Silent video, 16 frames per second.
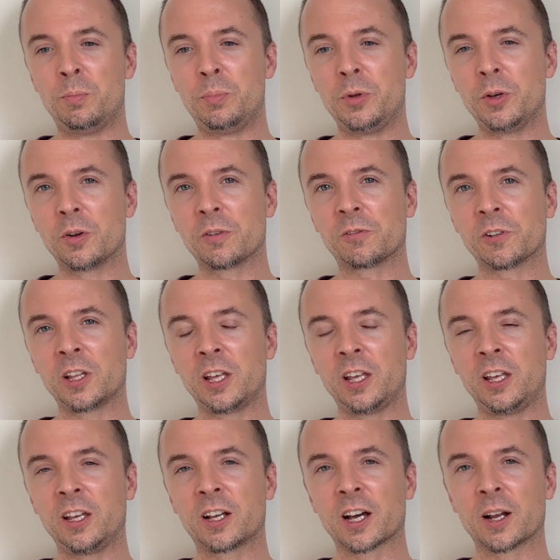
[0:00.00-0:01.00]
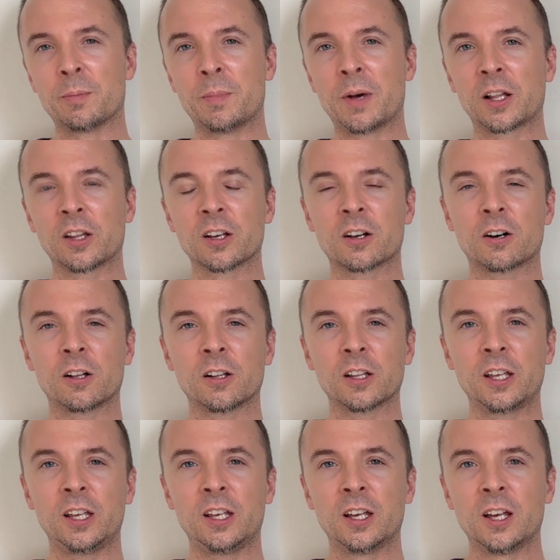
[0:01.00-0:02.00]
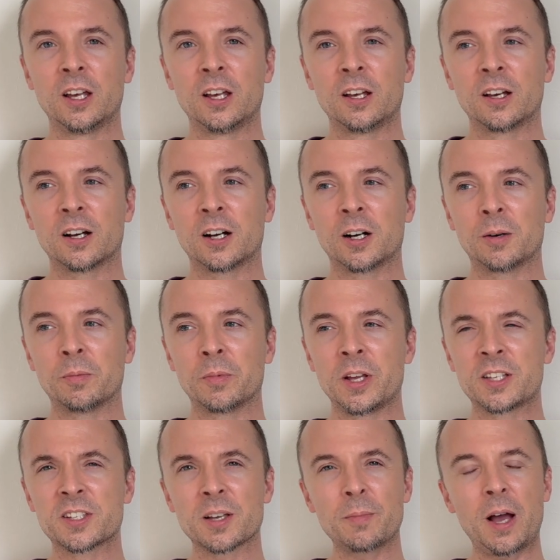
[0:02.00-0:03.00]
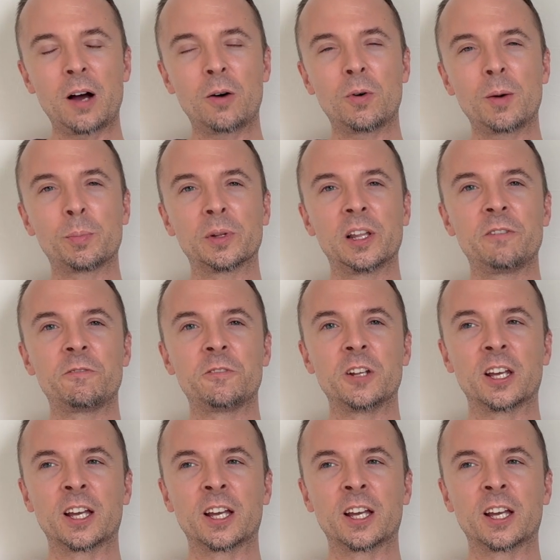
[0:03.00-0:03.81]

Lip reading: beautifully kind of melancholy, it's somehow uplifting.